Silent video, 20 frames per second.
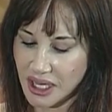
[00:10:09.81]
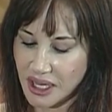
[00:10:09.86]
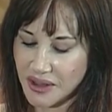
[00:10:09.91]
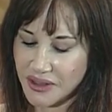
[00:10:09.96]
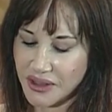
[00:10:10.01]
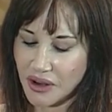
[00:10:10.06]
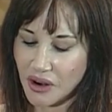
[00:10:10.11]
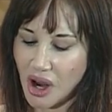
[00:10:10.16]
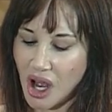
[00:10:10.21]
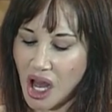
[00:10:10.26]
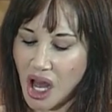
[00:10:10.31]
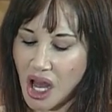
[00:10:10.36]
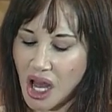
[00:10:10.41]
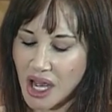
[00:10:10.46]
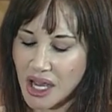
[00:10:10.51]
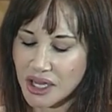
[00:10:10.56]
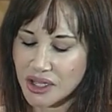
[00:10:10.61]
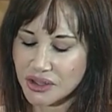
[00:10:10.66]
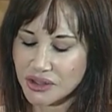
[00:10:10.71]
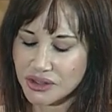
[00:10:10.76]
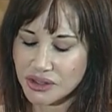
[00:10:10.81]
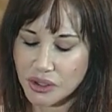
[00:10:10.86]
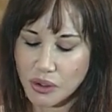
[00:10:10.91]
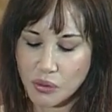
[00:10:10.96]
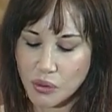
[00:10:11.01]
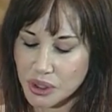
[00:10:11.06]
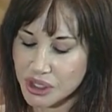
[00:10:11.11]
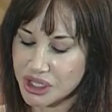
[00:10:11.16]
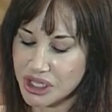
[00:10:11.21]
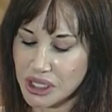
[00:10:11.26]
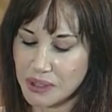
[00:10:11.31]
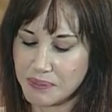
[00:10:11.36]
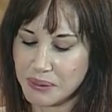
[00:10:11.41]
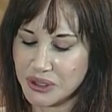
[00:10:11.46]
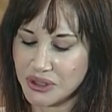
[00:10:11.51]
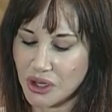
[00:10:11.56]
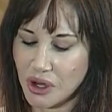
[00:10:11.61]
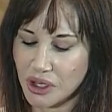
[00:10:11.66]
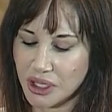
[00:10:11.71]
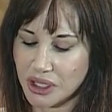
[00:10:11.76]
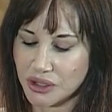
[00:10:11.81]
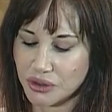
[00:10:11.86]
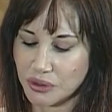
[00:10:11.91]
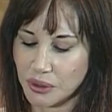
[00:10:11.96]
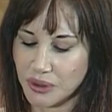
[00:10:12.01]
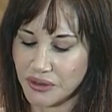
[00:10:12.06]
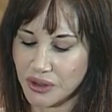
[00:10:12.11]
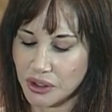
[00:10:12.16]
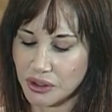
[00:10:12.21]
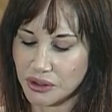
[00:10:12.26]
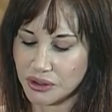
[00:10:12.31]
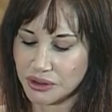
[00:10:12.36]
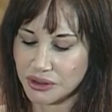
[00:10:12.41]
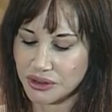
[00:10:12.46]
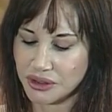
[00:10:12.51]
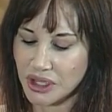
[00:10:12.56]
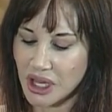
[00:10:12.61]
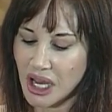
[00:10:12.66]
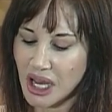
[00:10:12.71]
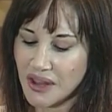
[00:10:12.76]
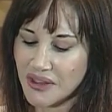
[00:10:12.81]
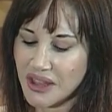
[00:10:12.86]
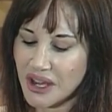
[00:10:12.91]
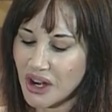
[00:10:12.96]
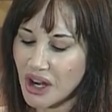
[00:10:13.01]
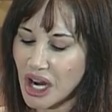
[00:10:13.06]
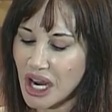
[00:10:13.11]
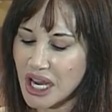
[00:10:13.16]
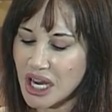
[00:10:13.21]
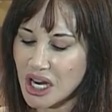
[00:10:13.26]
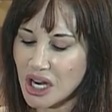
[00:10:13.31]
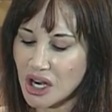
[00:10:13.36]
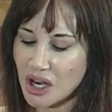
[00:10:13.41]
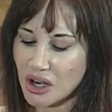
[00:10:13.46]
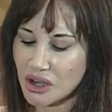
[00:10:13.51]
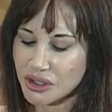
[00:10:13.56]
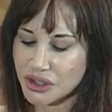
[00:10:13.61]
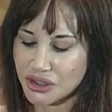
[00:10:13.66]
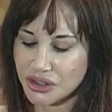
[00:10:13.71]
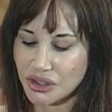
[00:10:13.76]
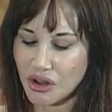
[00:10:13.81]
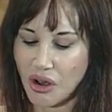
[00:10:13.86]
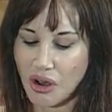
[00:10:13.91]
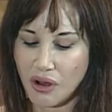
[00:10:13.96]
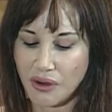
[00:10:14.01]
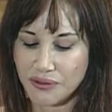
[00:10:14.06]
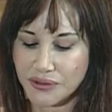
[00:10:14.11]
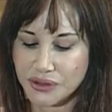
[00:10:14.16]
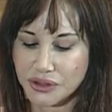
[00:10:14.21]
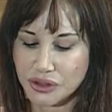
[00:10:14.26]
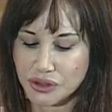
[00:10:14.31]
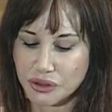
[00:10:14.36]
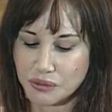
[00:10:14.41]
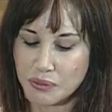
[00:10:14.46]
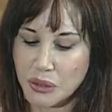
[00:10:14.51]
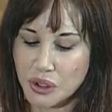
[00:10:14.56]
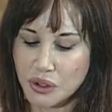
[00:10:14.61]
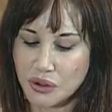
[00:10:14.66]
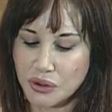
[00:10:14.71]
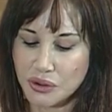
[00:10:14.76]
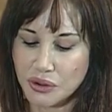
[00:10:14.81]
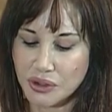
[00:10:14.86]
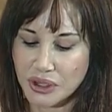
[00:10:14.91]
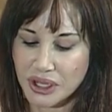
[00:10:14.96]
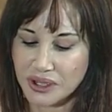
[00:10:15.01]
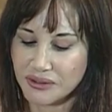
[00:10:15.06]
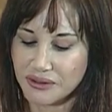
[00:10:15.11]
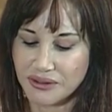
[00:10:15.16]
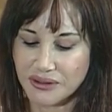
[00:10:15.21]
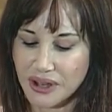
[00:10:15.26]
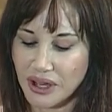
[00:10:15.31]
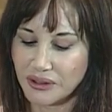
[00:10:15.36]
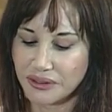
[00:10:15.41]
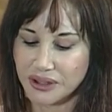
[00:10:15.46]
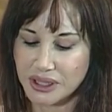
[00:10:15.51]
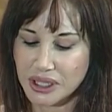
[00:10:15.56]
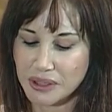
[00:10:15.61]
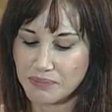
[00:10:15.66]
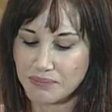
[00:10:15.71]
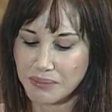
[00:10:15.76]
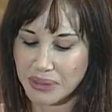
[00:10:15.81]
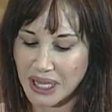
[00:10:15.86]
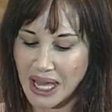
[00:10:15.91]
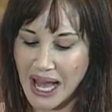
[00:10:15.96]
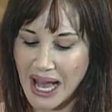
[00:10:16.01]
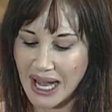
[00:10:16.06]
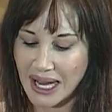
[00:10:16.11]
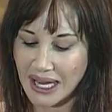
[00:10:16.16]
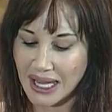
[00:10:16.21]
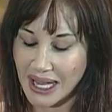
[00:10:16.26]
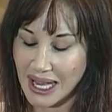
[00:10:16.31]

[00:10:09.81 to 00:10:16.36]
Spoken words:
Their eyes were deep as onyx rivers, their hair soft, smooth, and velvety black,